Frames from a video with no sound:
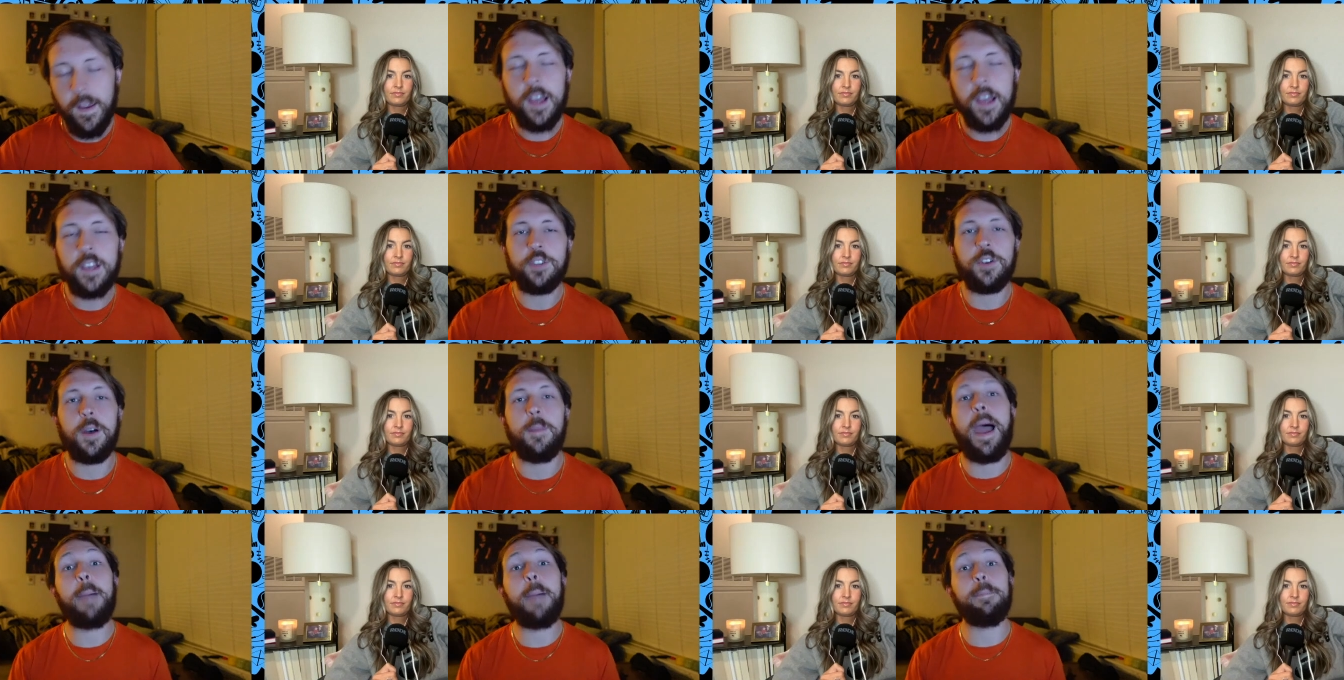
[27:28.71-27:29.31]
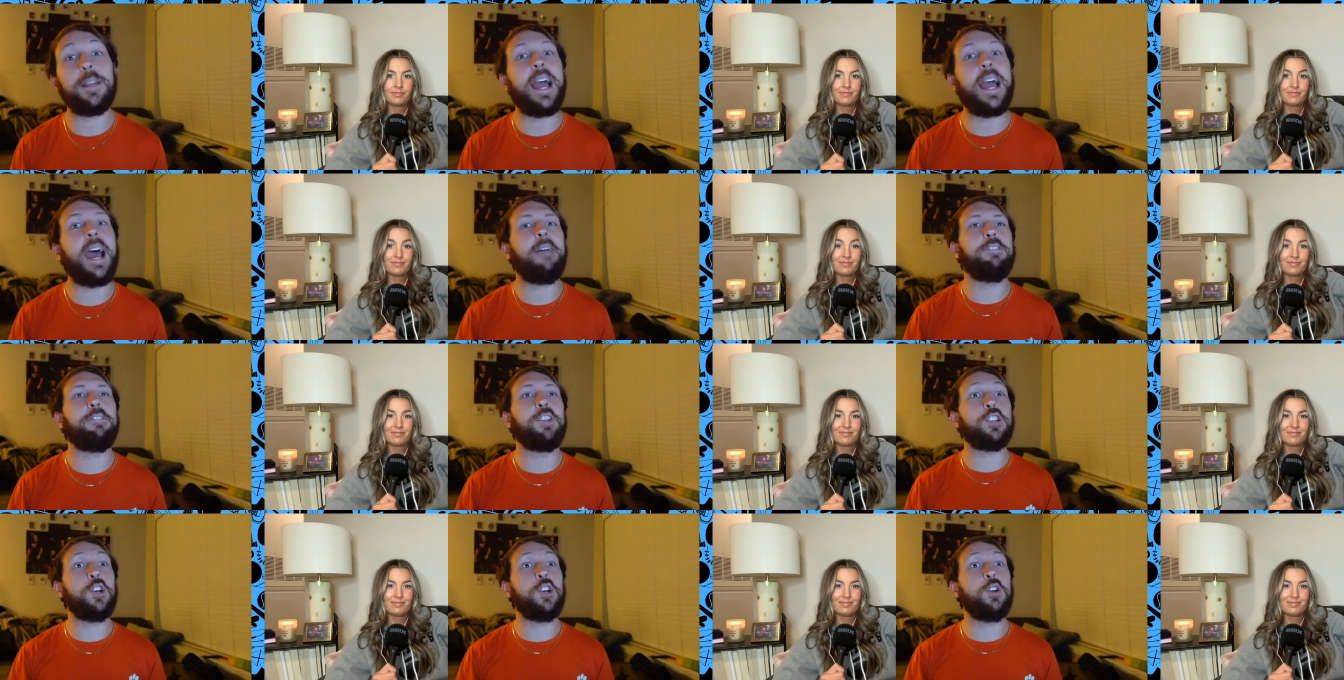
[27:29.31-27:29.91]
Speaker 1: So I'm happy to have
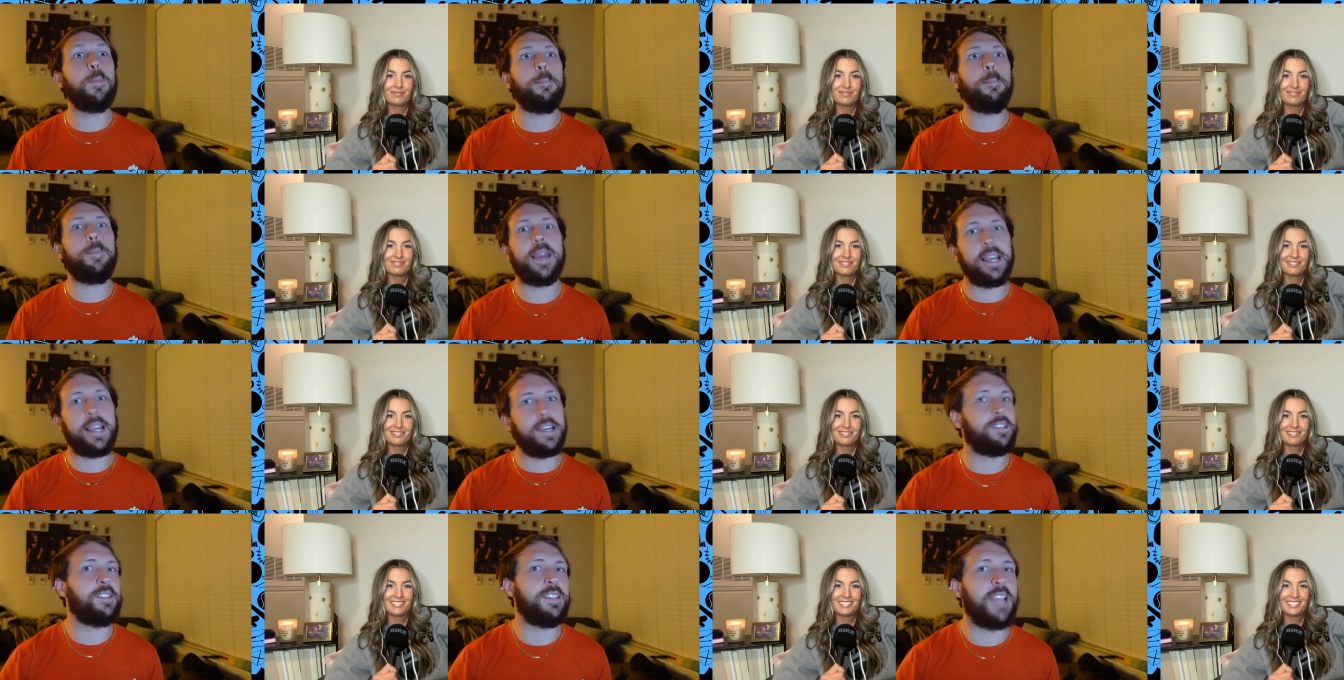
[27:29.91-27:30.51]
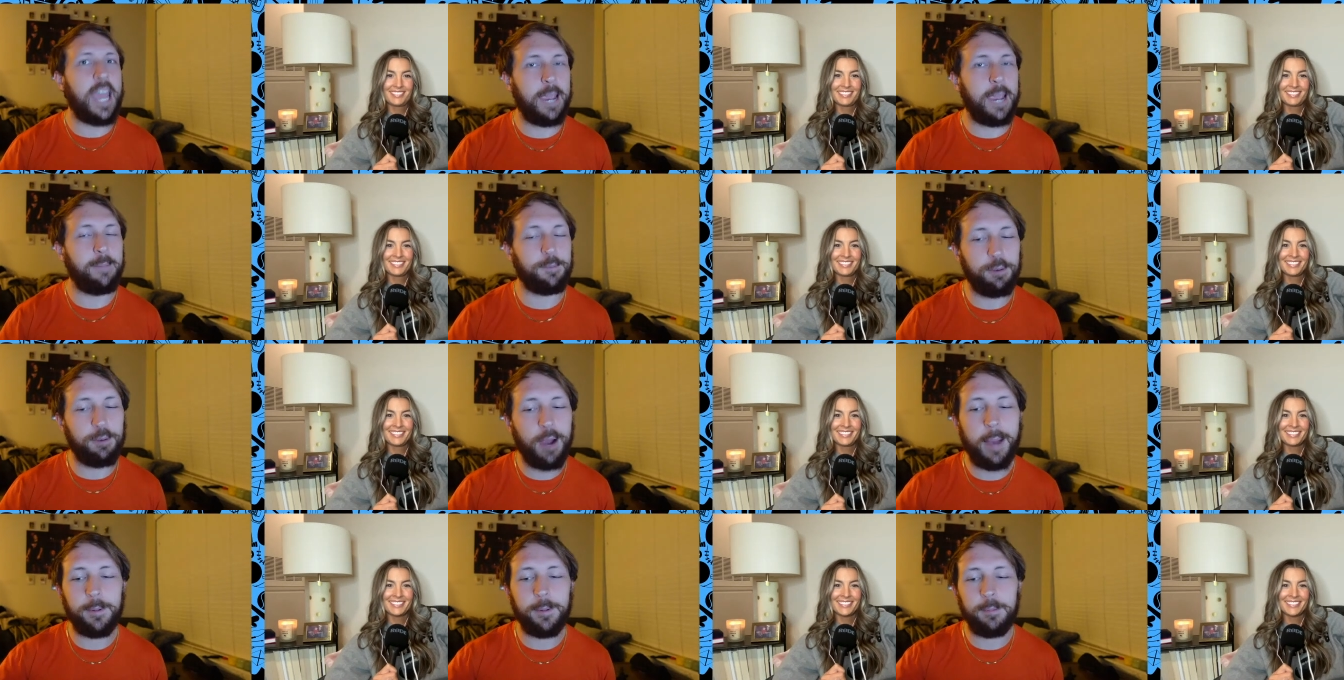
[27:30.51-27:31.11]
the two biggest names
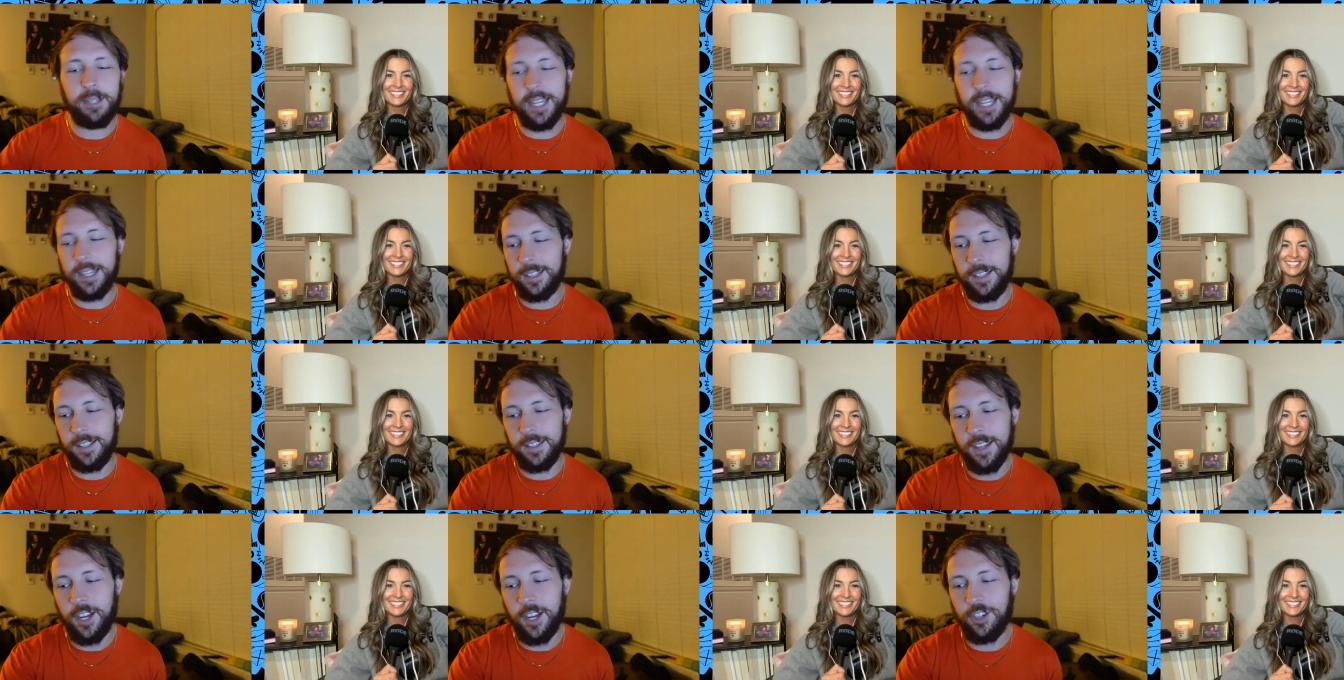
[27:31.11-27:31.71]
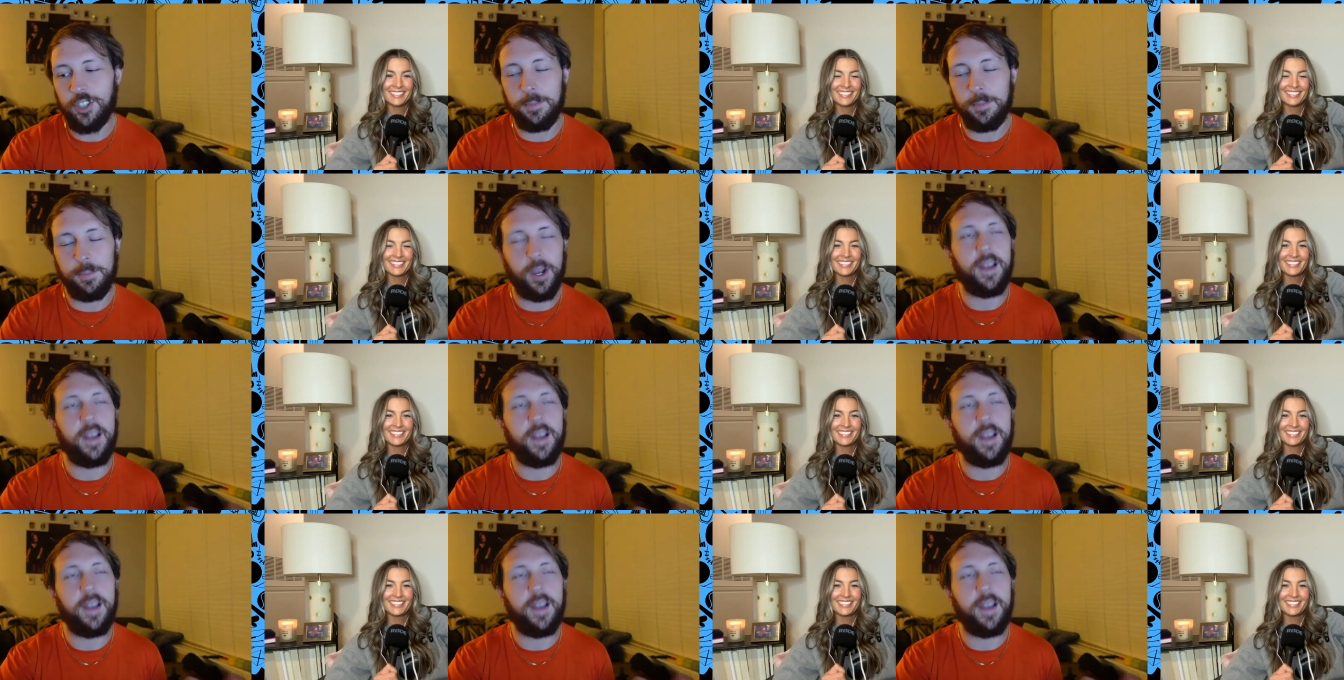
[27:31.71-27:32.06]
probably in the discussion, but